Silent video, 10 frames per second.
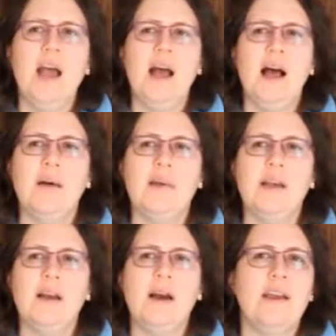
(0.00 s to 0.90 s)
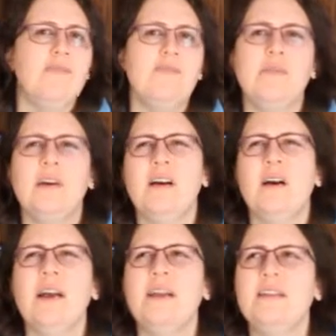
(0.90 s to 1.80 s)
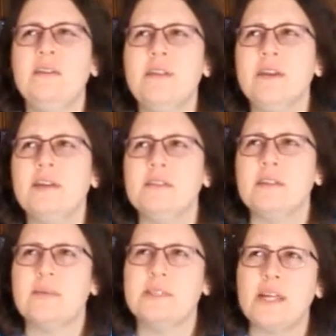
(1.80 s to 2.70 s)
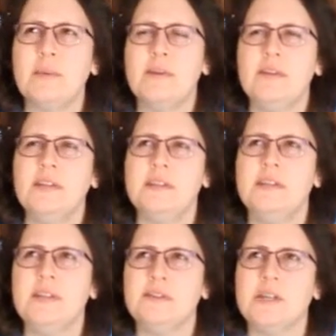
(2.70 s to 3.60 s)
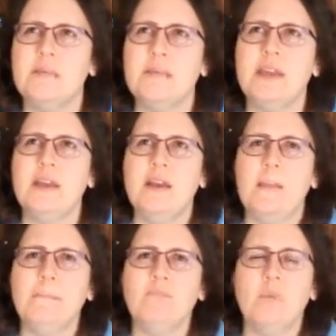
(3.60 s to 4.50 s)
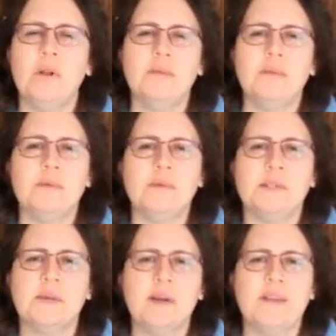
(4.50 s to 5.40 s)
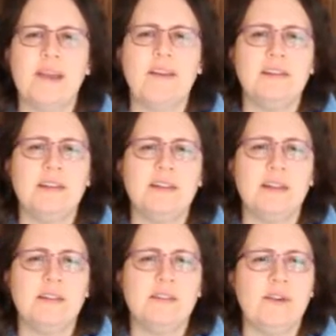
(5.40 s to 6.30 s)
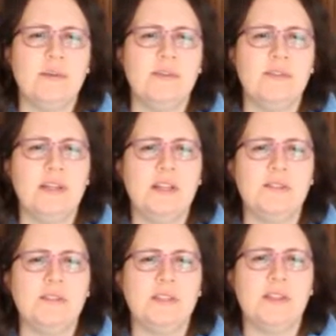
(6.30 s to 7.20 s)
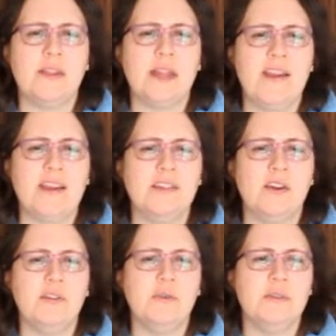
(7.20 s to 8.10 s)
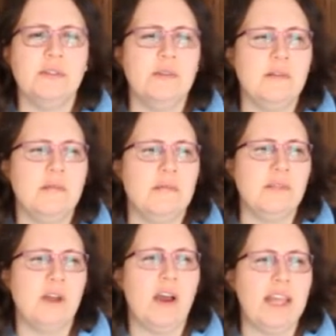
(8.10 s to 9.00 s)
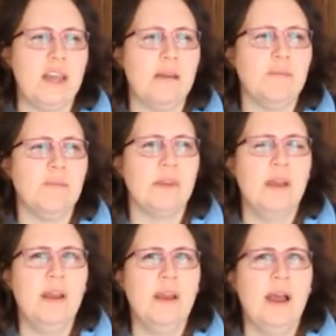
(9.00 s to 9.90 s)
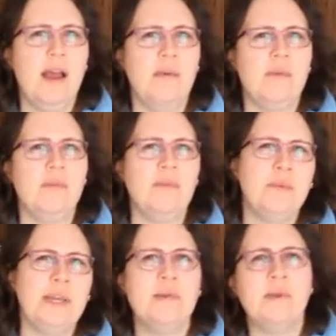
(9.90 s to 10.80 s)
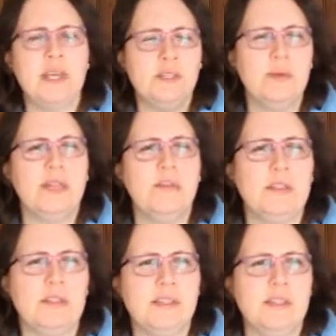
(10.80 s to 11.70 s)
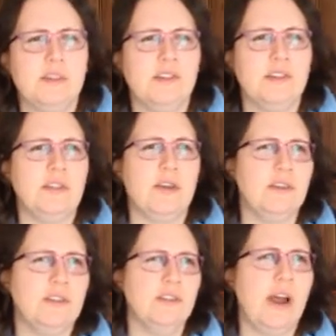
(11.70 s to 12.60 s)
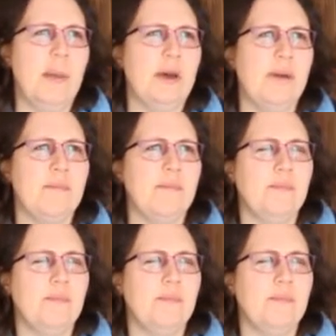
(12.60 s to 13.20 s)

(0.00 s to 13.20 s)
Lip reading: The only thing, there was a couple of things that niggled at me. One of them was that one of the characters suddenly developed feelings for this other character who was dying. Yes, we're giving the sense that she's going to die, but